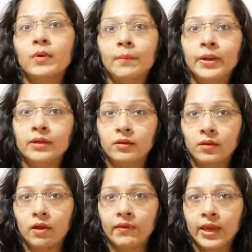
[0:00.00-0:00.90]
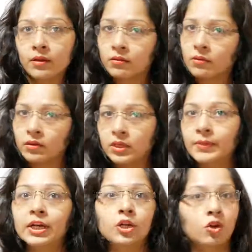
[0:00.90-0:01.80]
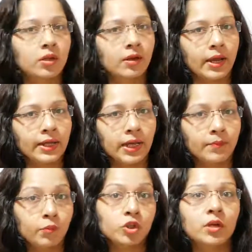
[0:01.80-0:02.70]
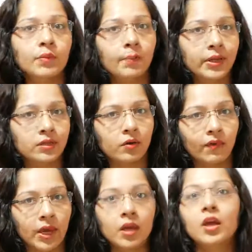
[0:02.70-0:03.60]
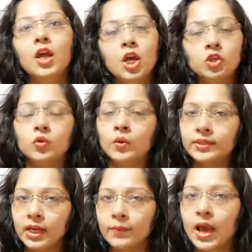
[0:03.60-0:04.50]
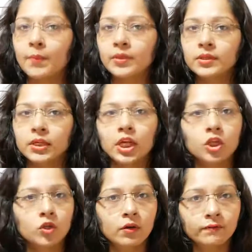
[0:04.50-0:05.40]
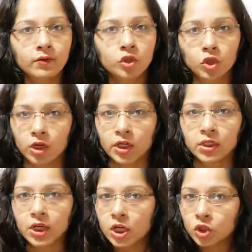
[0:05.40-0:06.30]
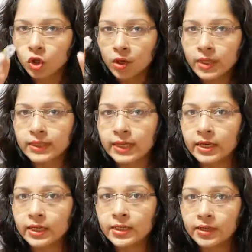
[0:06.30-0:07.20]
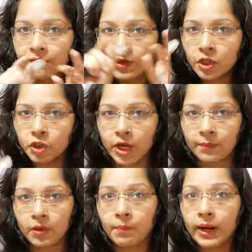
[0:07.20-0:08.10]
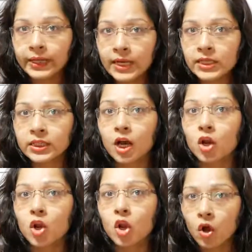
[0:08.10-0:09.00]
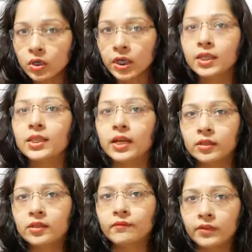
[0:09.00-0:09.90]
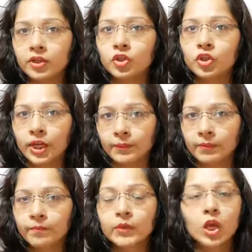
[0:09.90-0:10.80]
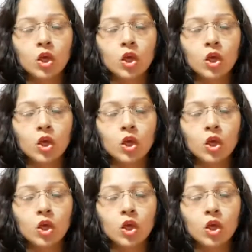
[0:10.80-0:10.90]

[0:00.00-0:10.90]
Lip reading: him a bit away. Similarly on the right, I'll push him a bit away. So same happens in case of solids. Solid, there is a definite shape. Particles are locked in that definite shape.